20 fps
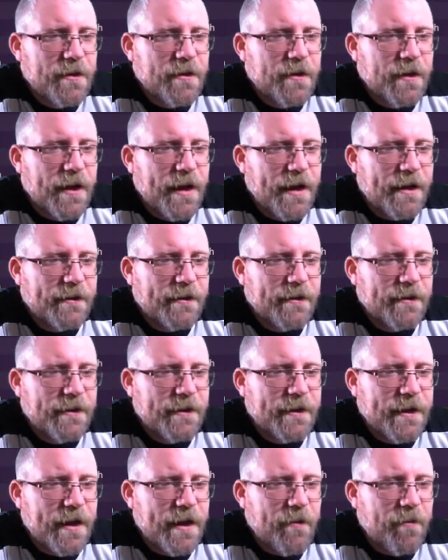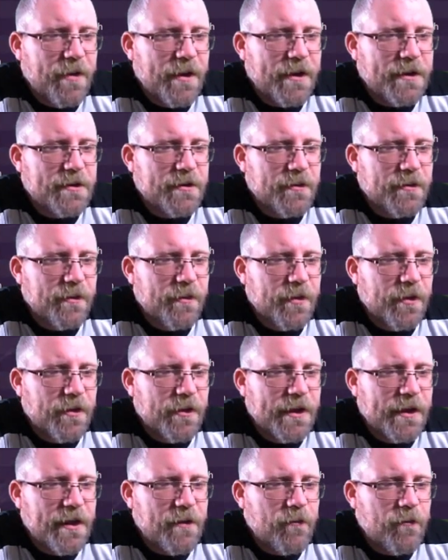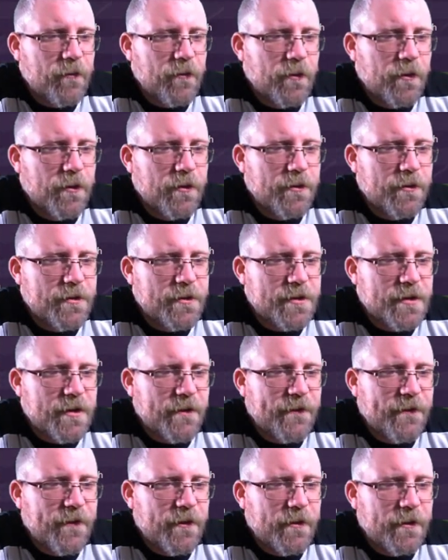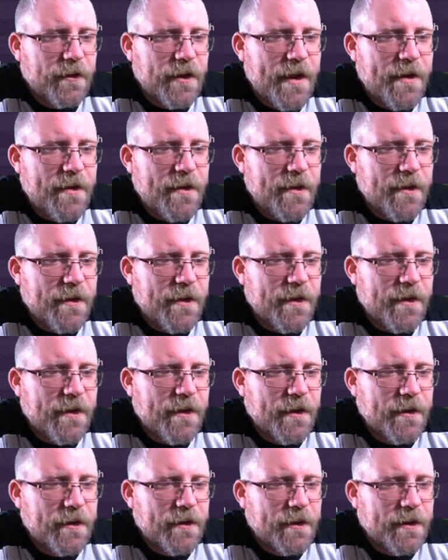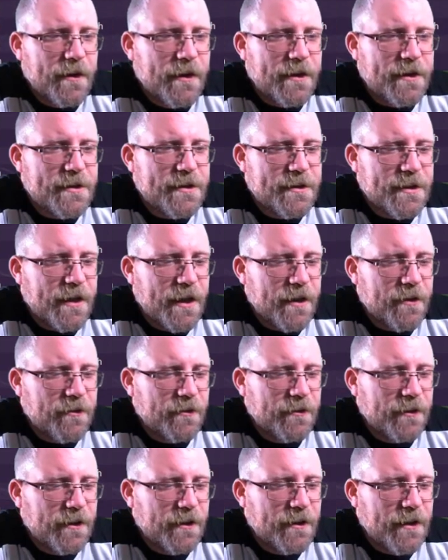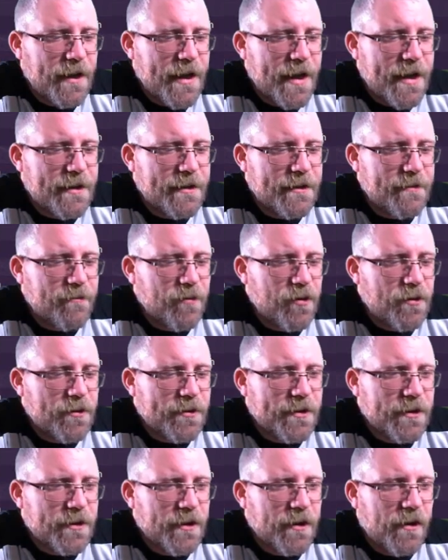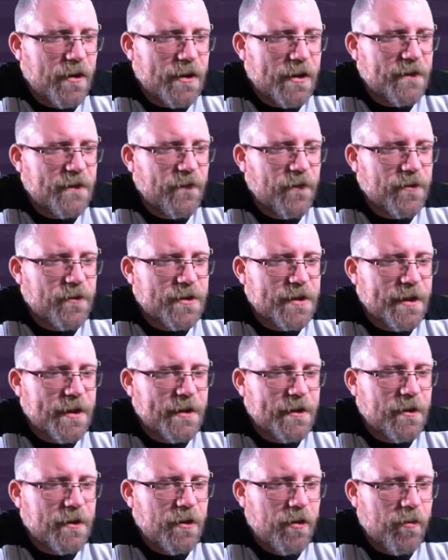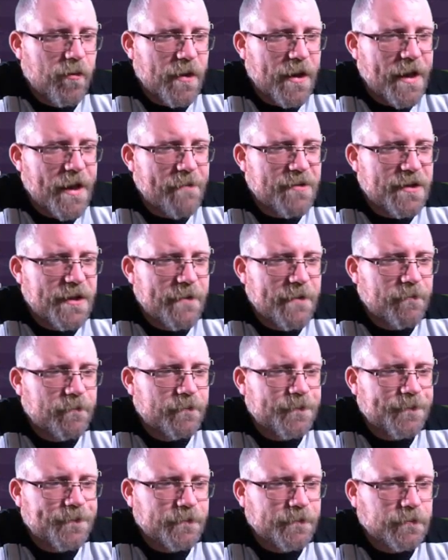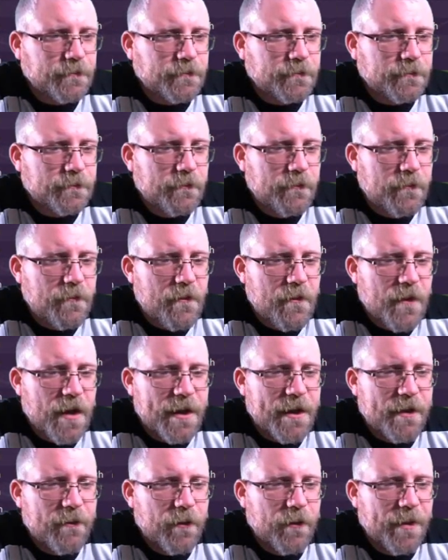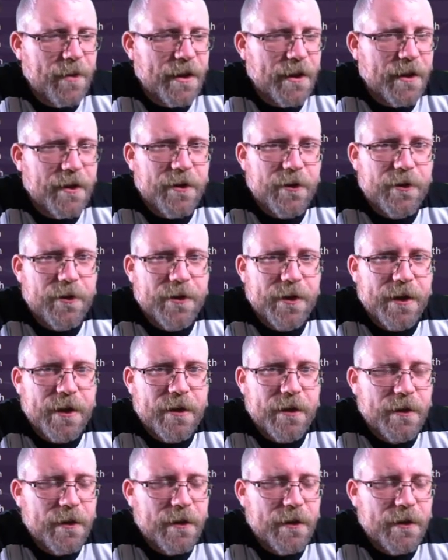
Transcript: Hanlon now picks up the ball, and he runs the full length, and he's tackled in the end. Mawson got his foot in, club captain, and it will be a corner.